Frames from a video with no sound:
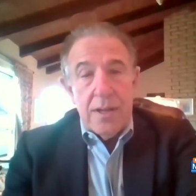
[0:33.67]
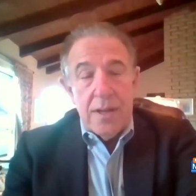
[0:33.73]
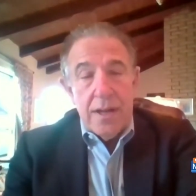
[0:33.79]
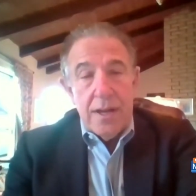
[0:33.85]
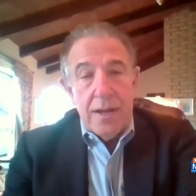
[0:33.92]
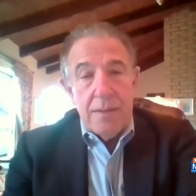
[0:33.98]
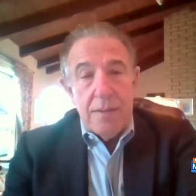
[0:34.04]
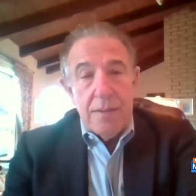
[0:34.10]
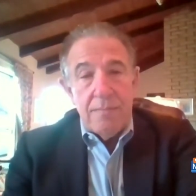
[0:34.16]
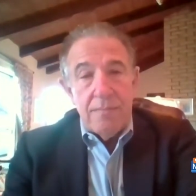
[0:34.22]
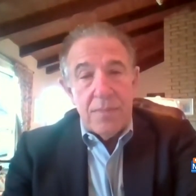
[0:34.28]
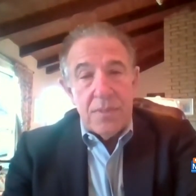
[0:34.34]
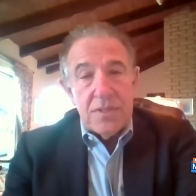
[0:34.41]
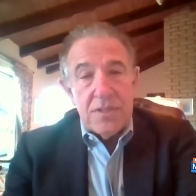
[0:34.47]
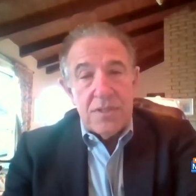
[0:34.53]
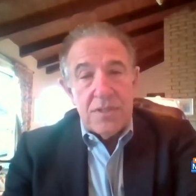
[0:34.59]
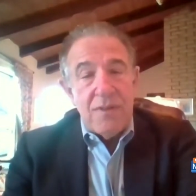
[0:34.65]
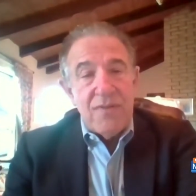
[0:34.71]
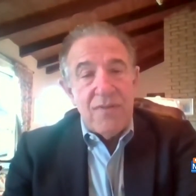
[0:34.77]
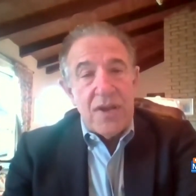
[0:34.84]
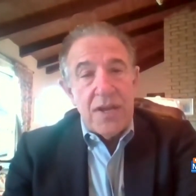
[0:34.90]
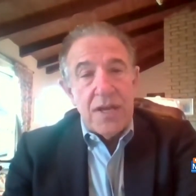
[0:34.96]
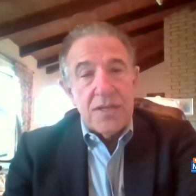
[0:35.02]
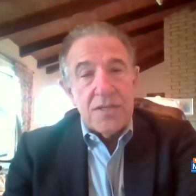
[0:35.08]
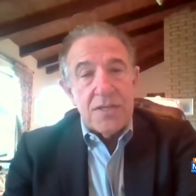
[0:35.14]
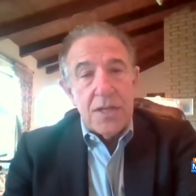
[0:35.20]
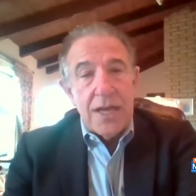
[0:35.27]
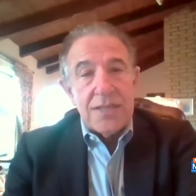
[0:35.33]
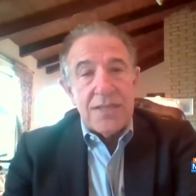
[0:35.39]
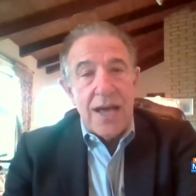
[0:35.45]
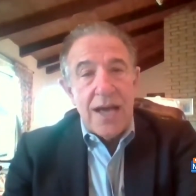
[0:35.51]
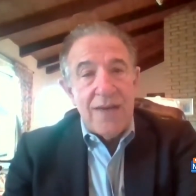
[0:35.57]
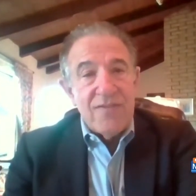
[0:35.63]
Um, some of it is
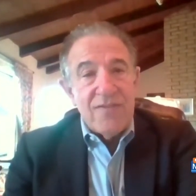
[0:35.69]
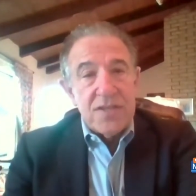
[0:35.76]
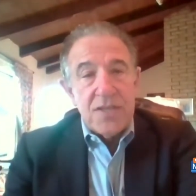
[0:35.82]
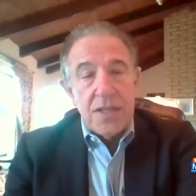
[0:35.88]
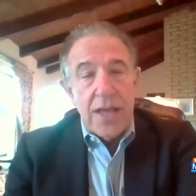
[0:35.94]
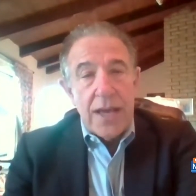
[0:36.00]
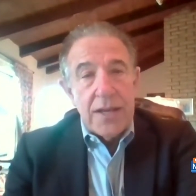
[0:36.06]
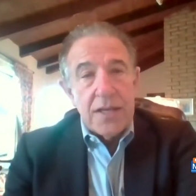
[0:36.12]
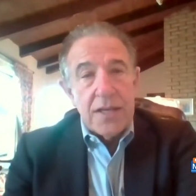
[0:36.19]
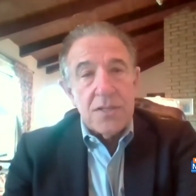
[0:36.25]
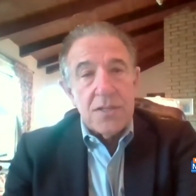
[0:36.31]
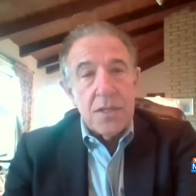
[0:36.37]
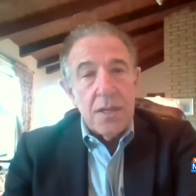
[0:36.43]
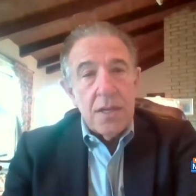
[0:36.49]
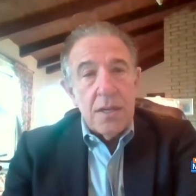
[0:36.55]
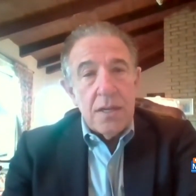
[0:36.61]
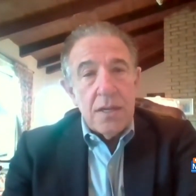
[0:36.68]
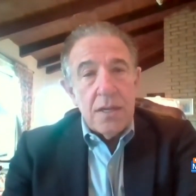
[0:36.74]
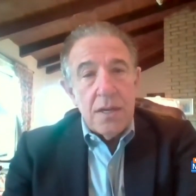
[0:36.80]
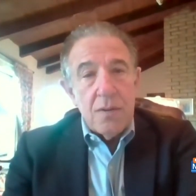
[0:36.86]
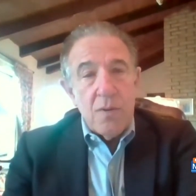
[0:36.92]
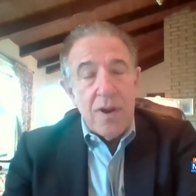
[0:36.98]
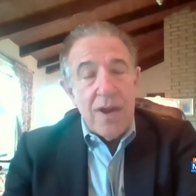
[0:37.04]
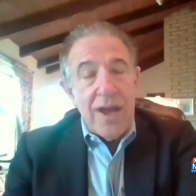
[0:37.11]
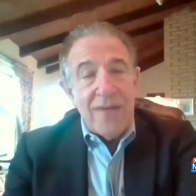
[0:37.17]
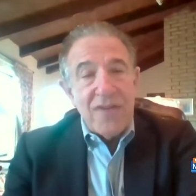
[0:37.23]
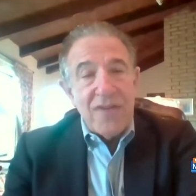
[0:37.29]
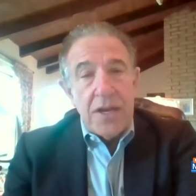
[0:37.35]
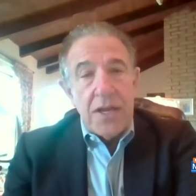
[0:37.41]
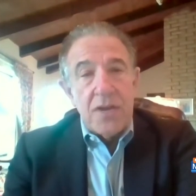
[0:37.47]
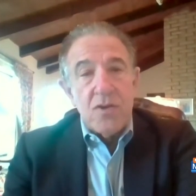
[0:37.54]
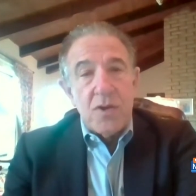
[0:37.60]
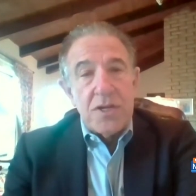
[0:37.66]
less obvious, and that is uh, we're having
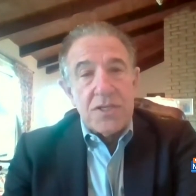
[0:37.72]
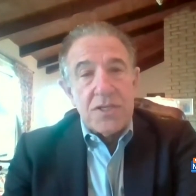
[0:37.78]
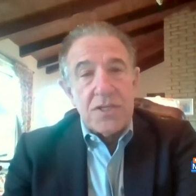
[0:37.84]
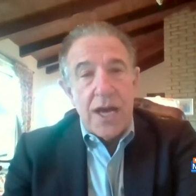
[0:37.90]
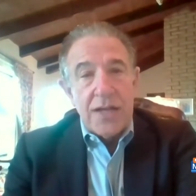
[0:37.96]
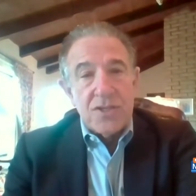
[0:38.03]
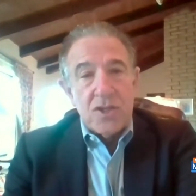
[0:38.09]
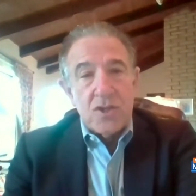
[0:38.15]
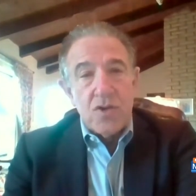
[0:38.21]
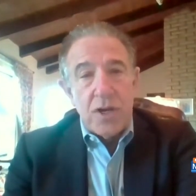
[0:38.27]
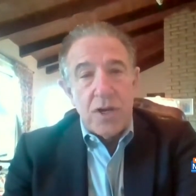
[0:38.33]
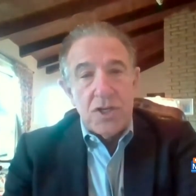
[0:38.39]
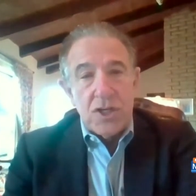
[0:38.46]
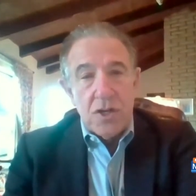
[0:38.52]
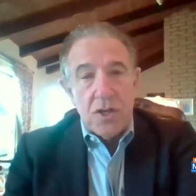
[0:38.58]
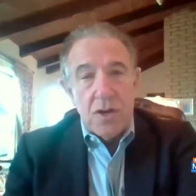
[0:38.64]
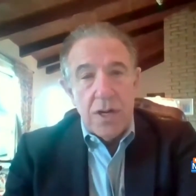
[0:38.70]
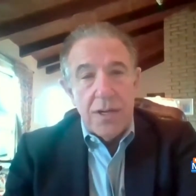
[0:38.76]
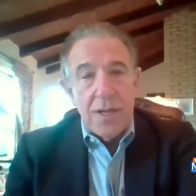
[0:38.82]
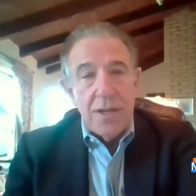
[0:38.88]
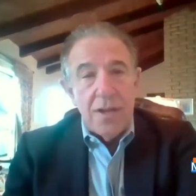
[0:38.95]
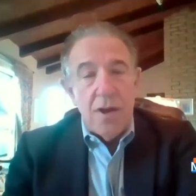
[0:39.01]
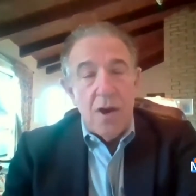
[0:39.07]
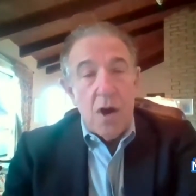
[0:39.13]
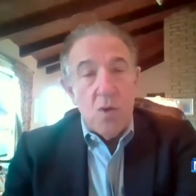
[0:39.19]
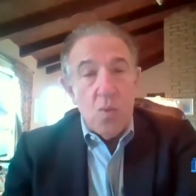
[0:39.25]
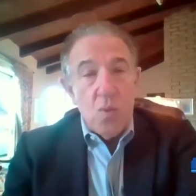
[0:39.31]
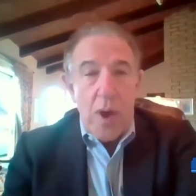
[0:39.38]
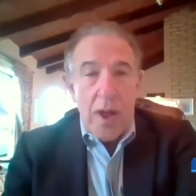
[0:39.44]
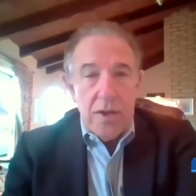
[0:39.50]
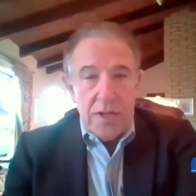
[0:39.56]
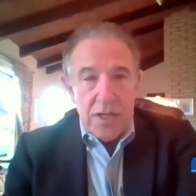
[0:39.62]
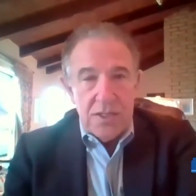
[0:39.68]
an increased concentration on on
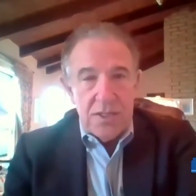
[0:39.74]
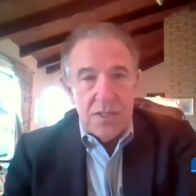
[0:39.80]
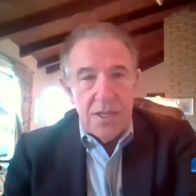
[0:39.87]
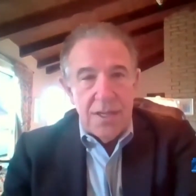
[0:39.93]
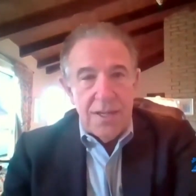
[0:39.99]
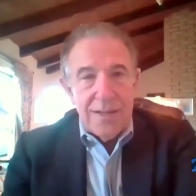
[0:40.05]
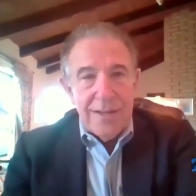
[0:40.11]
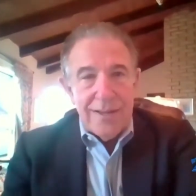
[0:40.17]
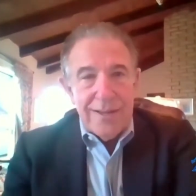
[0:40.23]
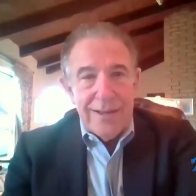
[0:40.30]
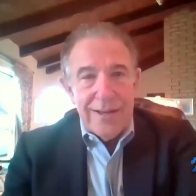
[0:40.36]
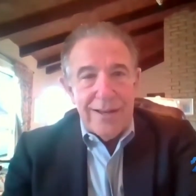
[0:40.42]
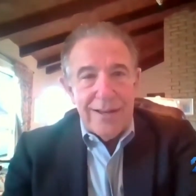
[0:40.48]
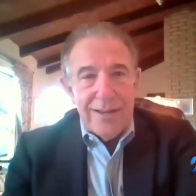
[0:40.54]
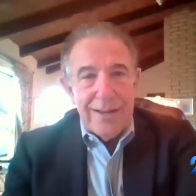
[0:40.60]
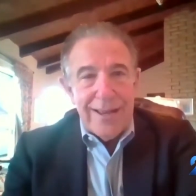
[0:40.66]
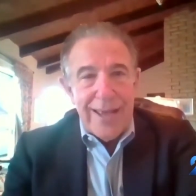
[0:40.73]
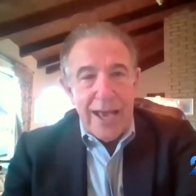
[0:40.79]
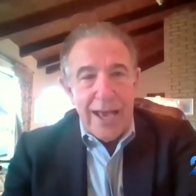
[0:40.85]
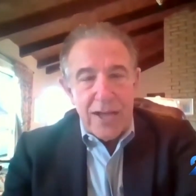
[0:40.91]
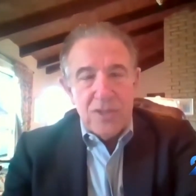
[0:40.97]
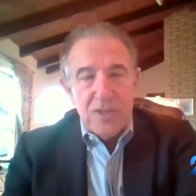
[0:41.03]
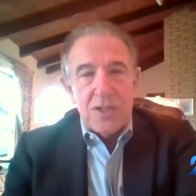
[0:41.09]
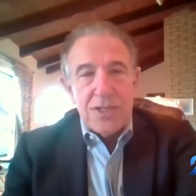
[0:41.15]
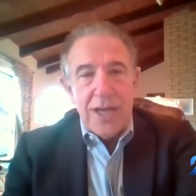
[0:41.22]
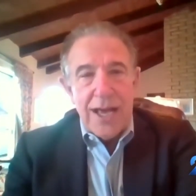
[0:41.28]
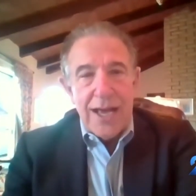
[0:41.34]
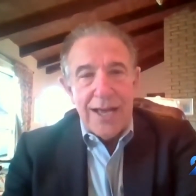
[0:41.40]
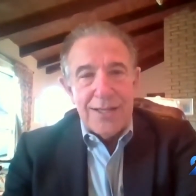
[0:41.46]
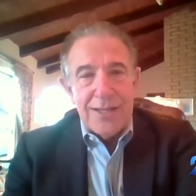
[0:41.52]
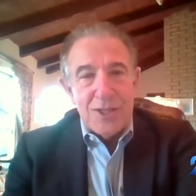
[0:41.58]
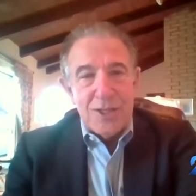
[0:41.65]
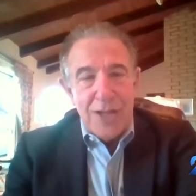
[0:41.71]
wellness, uh,
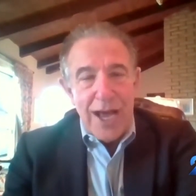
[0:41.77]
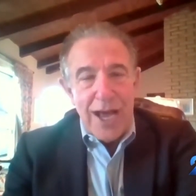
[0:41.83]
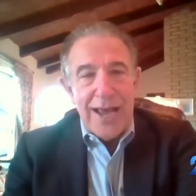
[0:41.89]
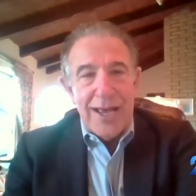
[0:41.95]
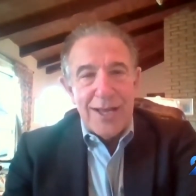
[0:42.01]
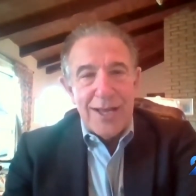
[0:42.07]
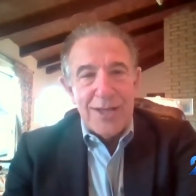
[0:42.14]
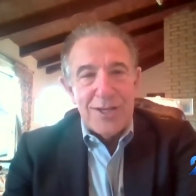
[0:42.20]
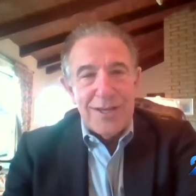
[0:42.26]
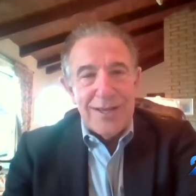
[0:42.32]
exercise, diet,